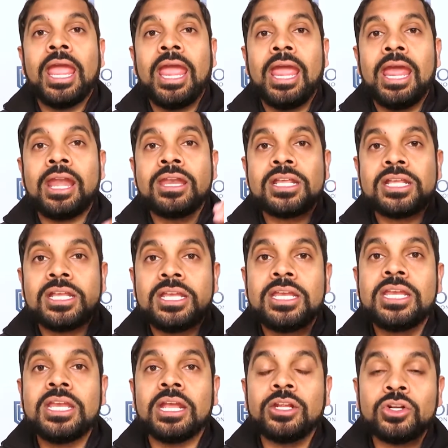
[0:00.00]
and
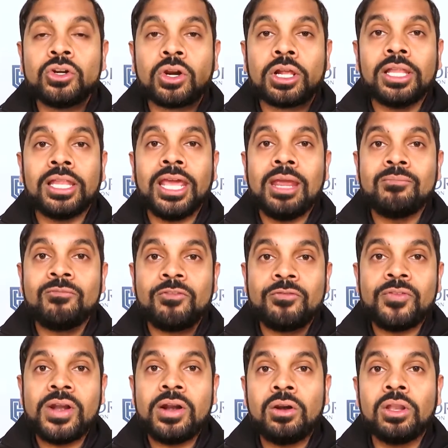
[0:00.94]
get your claim
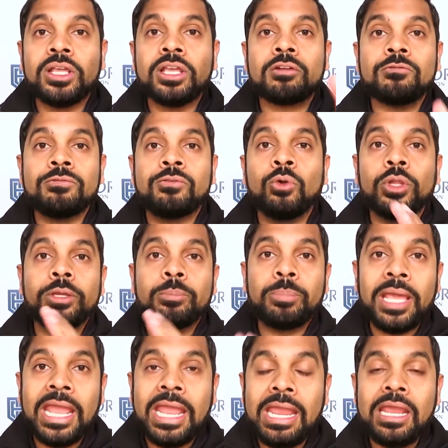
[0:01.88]
fairly and
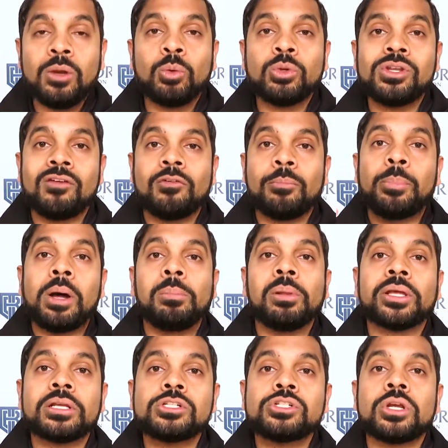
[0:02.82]
fully paid when you have a
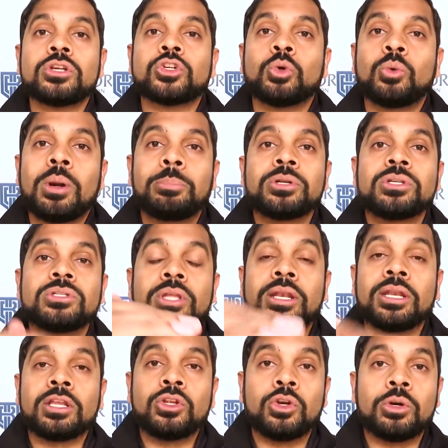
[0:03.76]
public adjuster
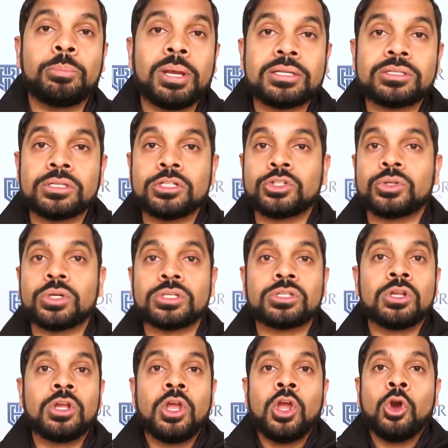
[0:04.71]
representing your best
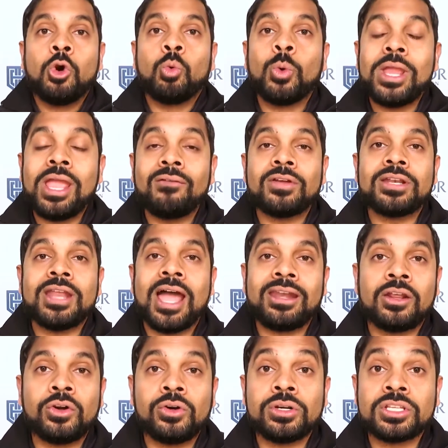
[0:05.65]
interest. We have a
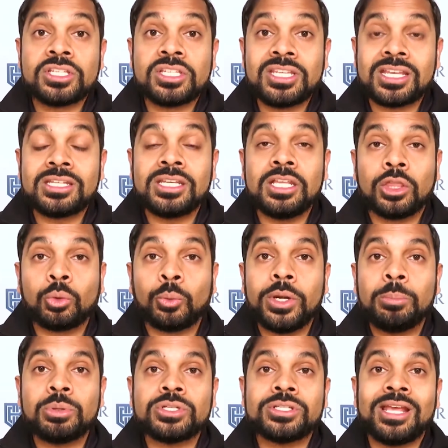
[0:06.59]

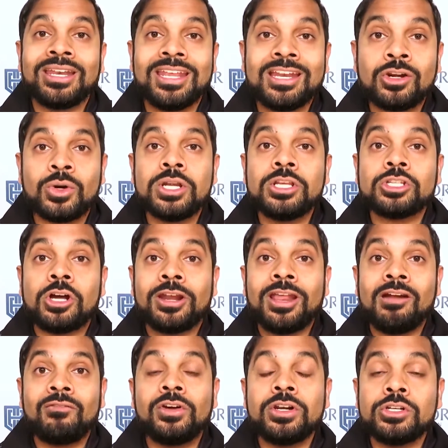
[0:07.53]
963% increase
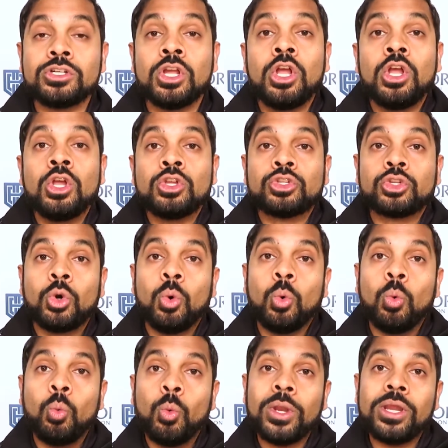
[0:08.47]
on average,
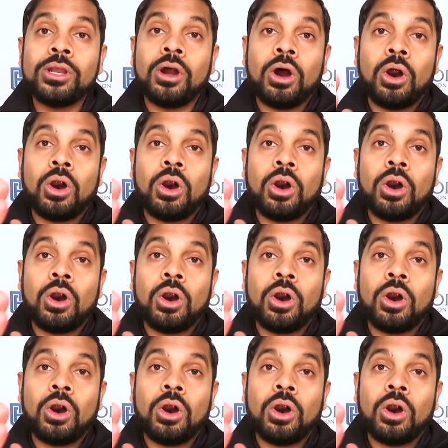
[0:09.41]
so we